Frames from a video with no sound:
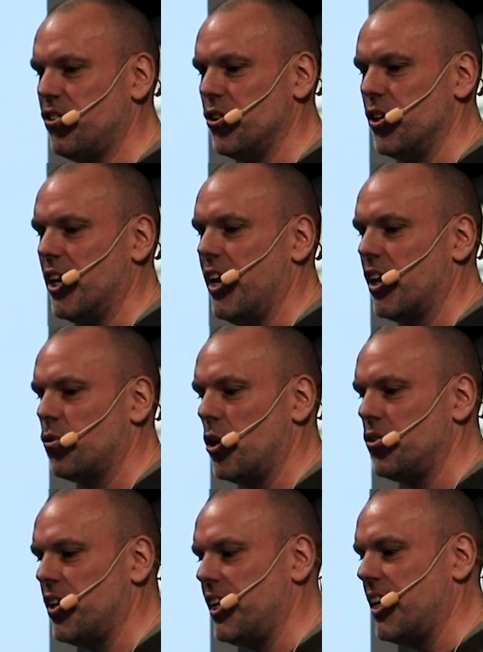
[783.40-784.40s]
to
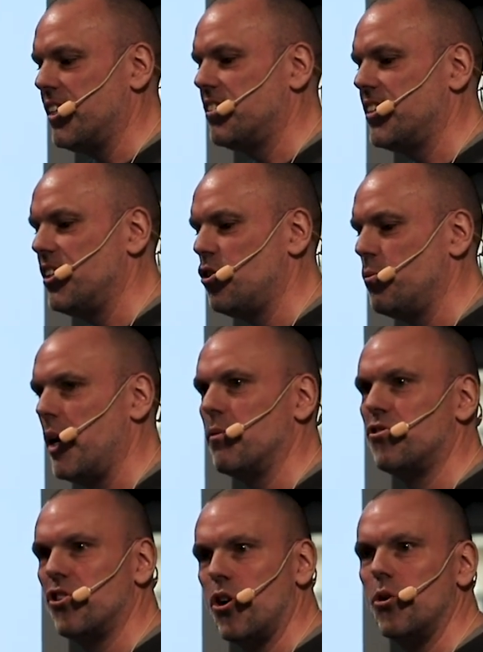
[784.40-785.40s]
quote Ida that said to me,
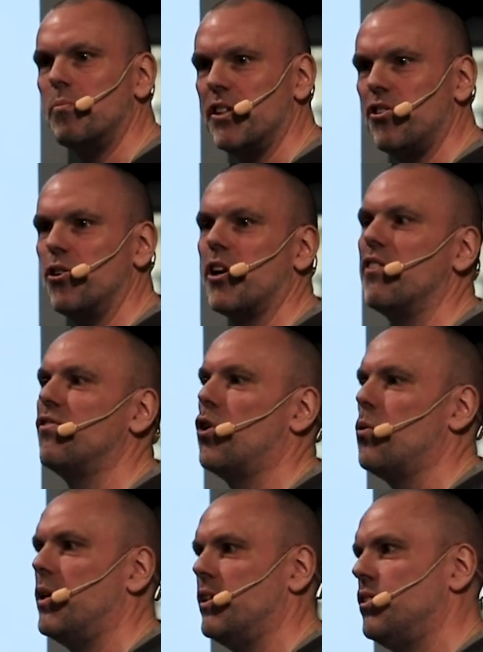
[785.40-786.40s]
I'm so much looking
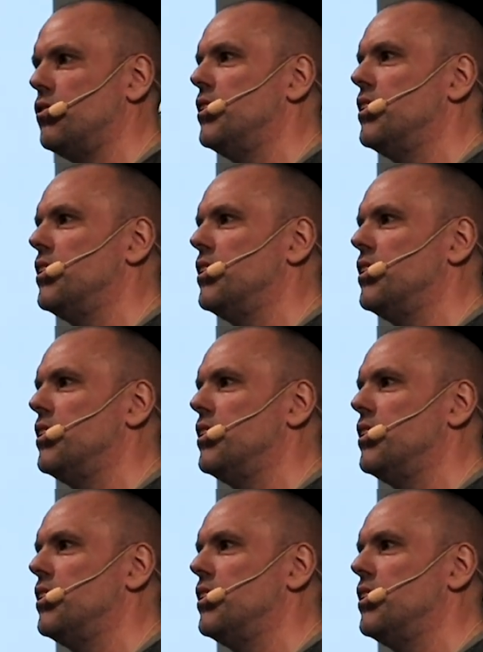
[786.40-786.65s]
forward to